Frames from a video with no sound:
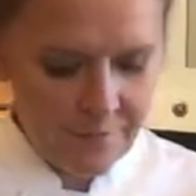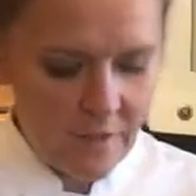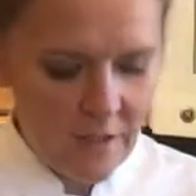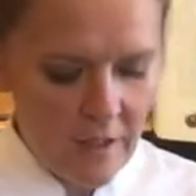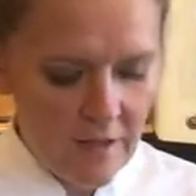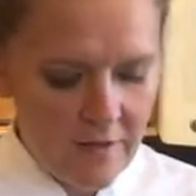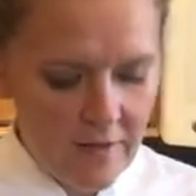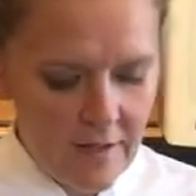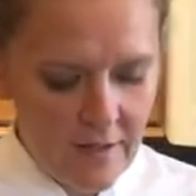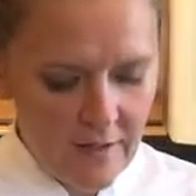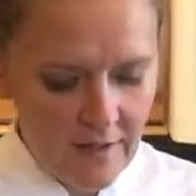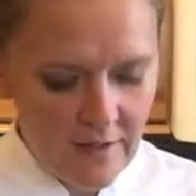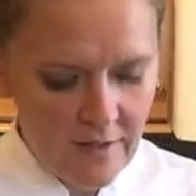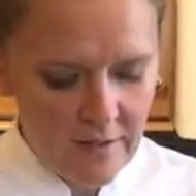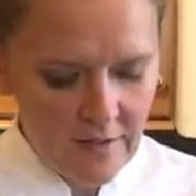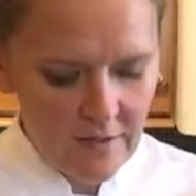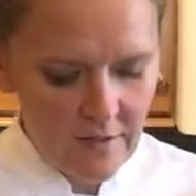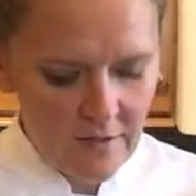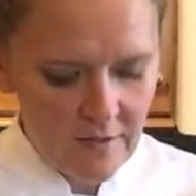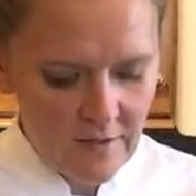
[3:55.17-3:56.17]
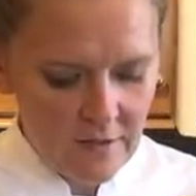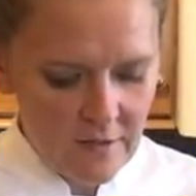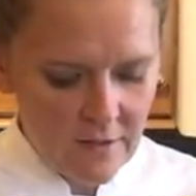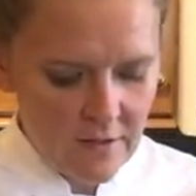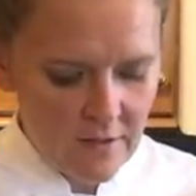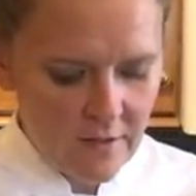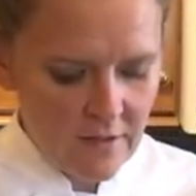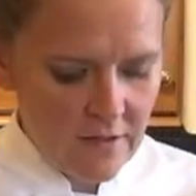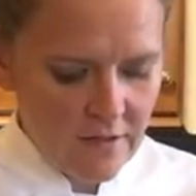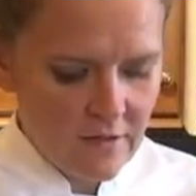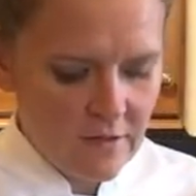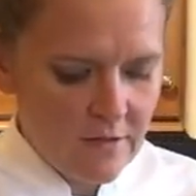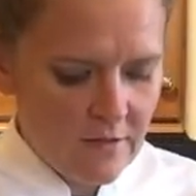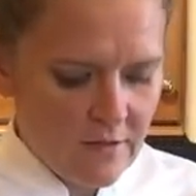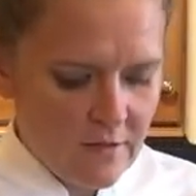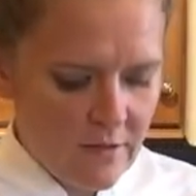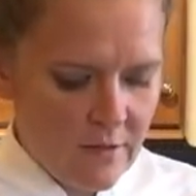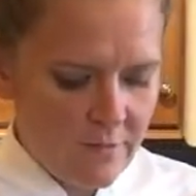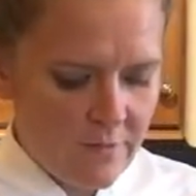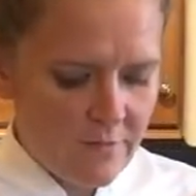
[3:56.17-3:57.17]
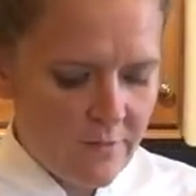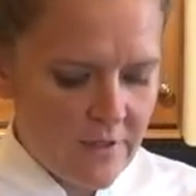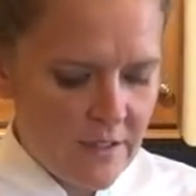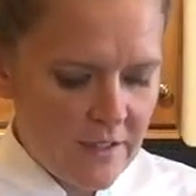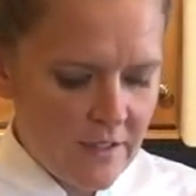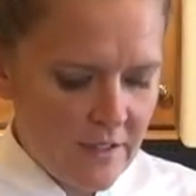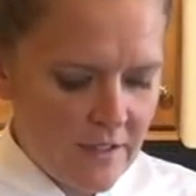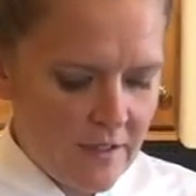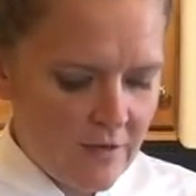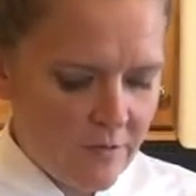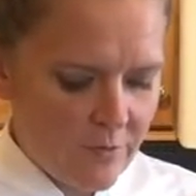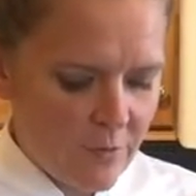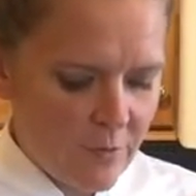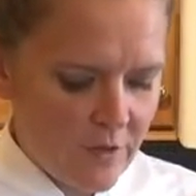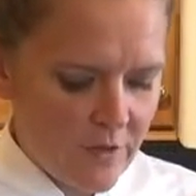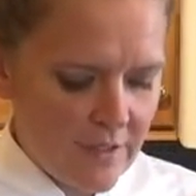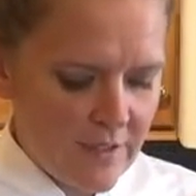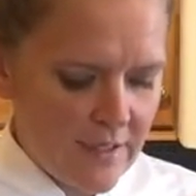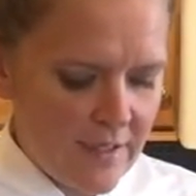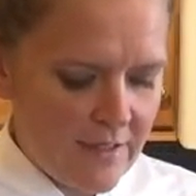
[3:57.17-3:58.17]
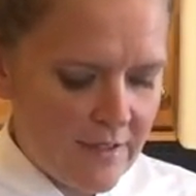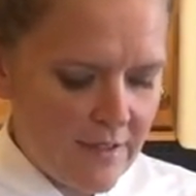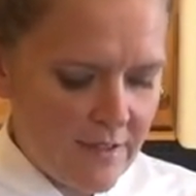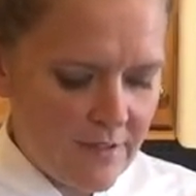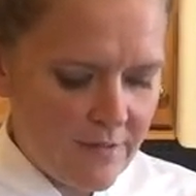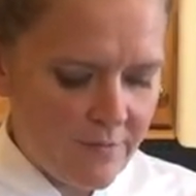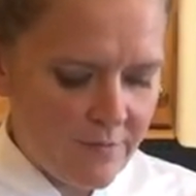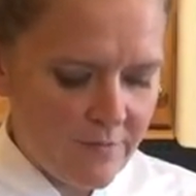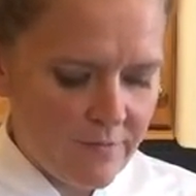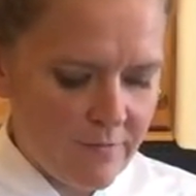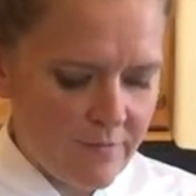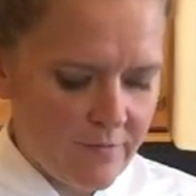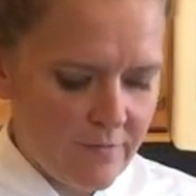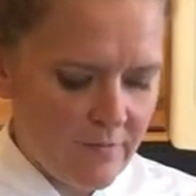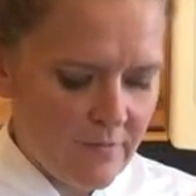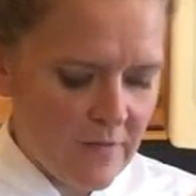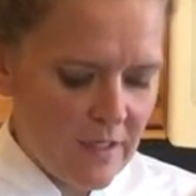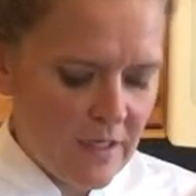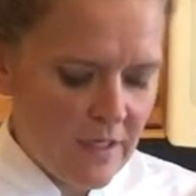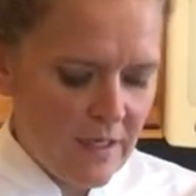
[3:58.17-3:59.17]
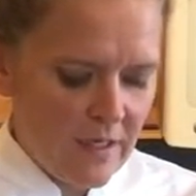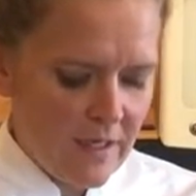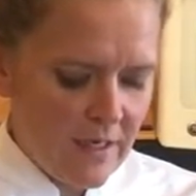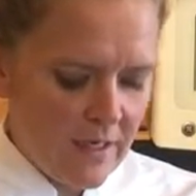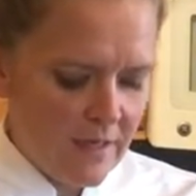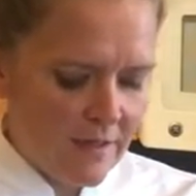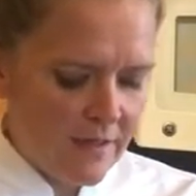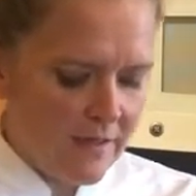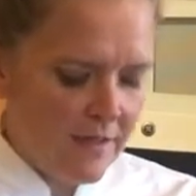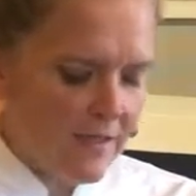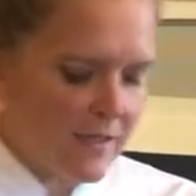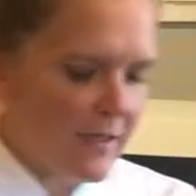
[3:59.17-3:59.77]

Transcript: And then, take it off both sides. And then to